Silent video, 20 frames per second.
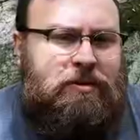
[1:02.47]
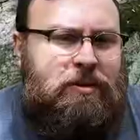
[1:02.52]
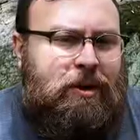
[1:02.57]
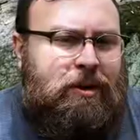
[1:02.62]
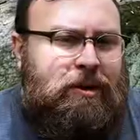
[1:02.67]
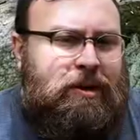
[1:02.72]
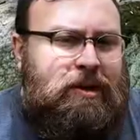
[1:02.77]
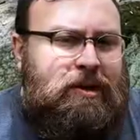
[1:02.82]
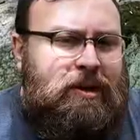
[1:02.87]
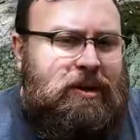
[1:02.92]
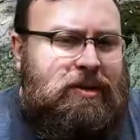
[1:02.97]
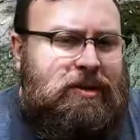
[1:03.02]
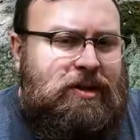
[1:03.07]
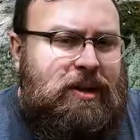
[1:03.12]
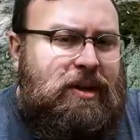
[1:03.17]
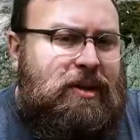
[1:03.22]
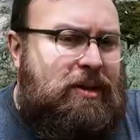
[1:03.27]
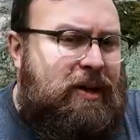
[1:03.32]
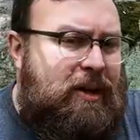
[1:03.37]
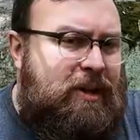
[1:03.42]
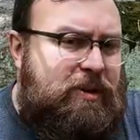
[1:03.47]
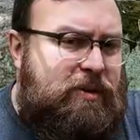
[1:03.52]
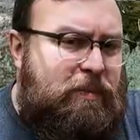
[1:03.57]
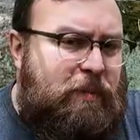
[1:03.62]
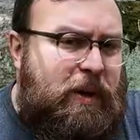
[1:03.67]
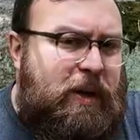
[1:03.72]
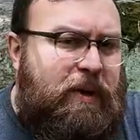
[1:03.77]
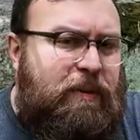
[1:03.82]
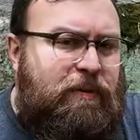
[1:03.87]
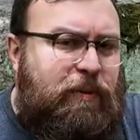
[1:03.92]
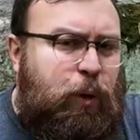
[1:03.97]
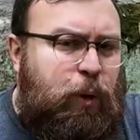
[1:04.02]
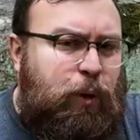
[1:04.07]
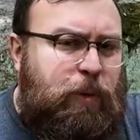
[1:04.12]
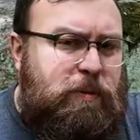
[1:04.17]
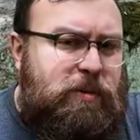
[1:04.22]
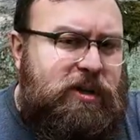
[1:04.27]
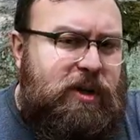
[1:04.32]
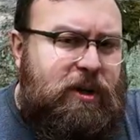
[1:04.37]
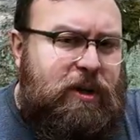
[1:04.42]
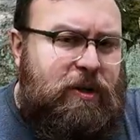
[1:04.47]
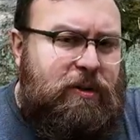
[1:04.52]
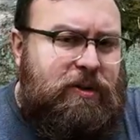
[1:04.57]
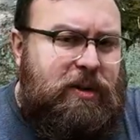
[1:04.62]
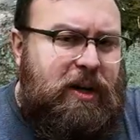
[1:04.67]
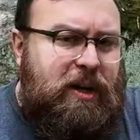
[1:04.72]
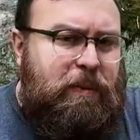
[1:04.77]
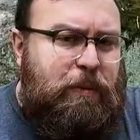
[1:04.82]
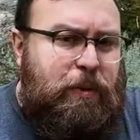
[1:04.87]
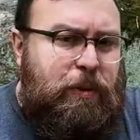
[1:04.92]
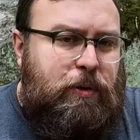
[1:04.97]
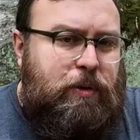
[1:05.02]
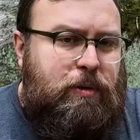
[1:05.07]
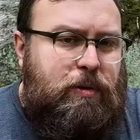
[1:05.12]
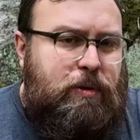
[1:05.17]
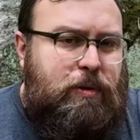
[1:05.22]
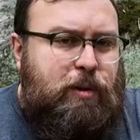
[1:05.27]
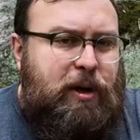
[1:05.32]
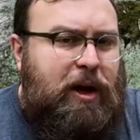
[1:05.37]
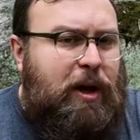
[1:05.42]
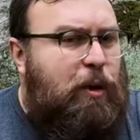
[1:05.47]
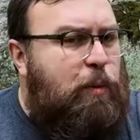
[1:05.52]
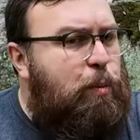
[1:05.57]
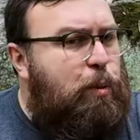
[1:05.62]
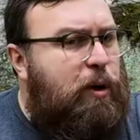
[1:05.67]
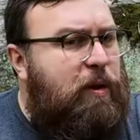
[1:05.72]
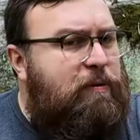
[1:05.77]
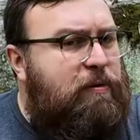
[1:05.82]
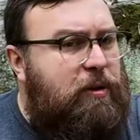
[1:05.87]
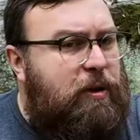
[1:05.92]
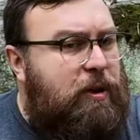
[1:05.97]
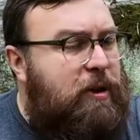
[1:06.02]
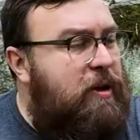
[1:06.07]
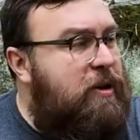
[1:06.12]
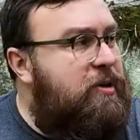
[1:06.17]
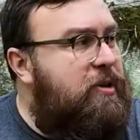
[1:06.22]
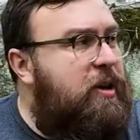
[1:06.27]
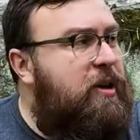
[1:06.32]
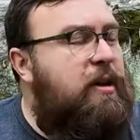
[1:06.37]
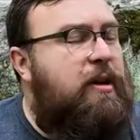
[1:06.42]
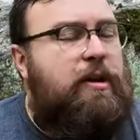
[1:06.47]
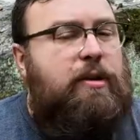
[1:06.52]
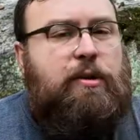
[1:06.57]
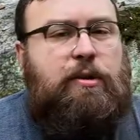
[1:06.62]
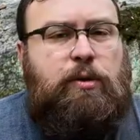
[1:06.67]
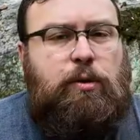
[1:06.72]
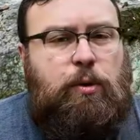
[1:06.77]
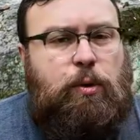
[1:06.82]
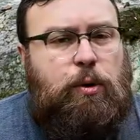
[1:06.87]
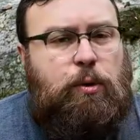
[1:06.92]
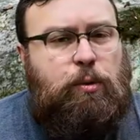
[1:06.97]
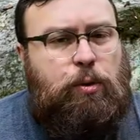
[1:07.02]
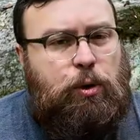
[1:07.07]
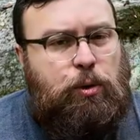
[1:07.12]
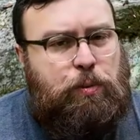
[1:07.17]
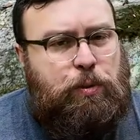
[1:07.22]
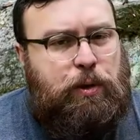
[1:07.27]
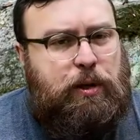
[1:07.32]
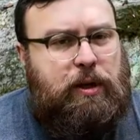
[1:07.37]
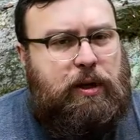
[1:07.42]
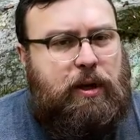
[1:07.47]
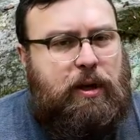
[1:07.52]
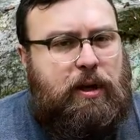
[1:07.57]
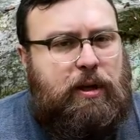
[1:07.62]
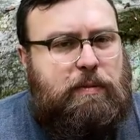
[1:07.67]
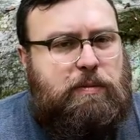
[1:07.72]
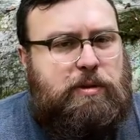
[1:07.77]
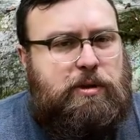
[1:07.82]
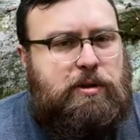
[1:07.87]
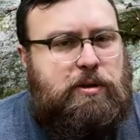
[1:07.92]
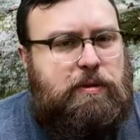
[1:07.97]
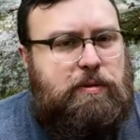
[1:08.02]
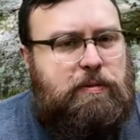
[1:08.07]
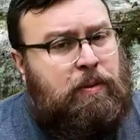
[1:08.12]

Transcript: Darkness takes many forms at our table, but how prevalent is it in your role playing games?